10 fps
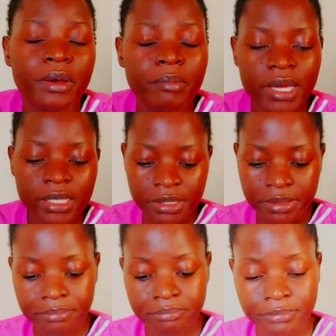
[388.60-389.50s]
But
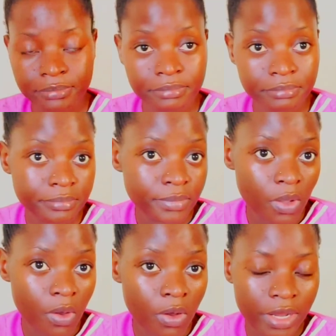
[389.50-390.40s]

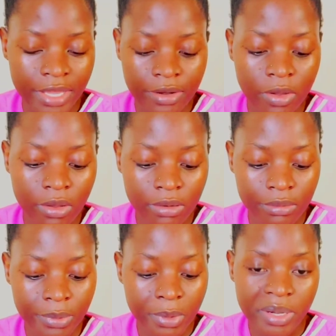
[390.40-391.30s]
all in all,
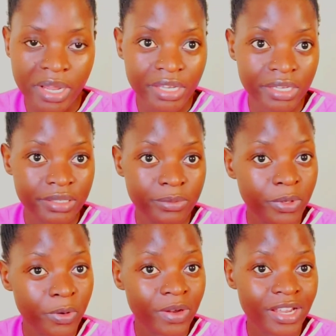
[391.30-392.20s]
we
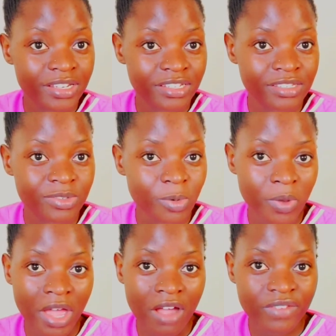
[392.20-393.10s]
ordered it, so
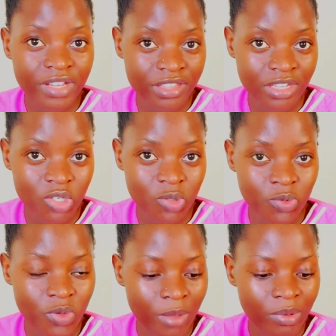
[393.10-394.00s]
we have nothing to
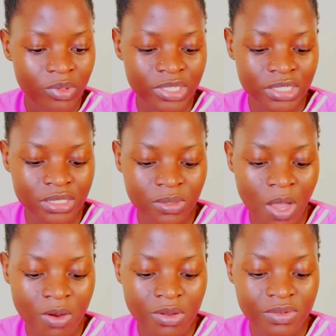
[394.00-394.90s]
do about it, so
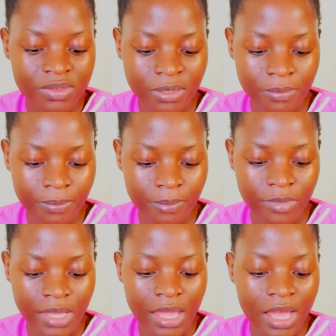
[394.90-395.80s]
I'll use them.
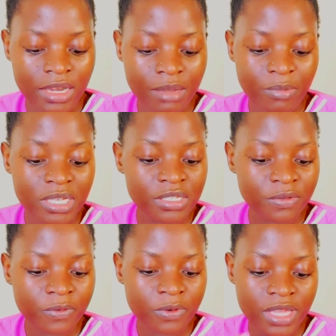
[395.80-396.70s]
And I'm
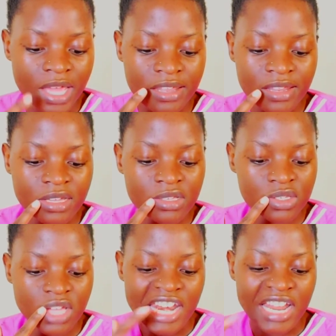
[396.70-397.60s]
waiting for the
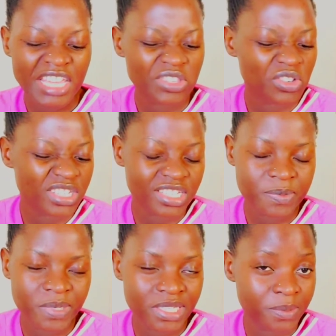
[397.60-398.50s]
others, and I don't
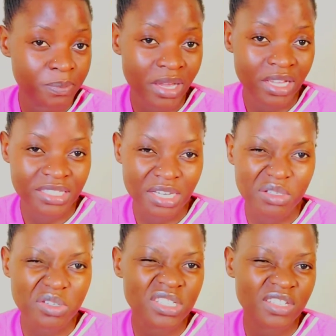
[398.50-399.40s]
expect much. I
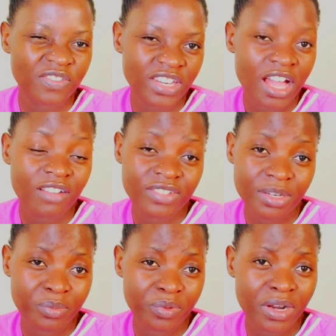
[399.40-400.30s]
don't even have
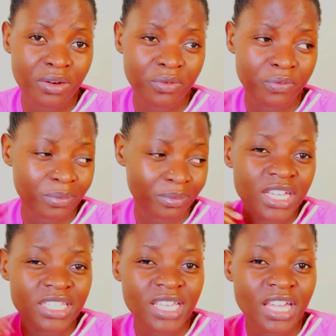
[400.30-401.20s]
the morale of
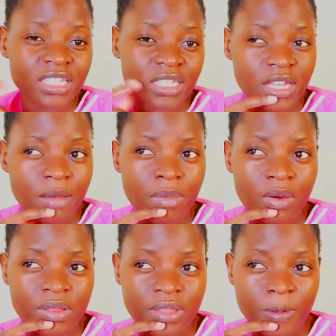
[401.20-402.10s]
excited
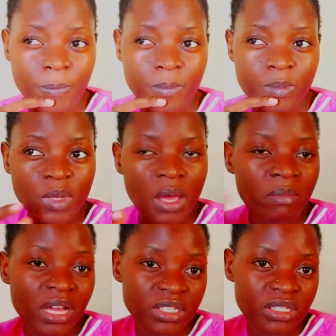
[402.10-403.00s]
about them.
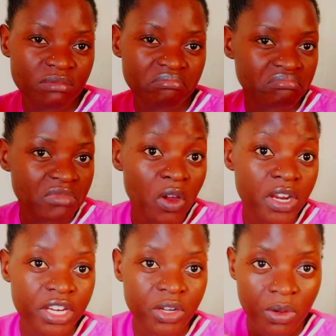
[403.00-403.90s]
But all
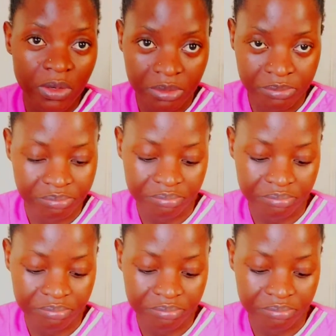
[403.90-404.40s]
in all,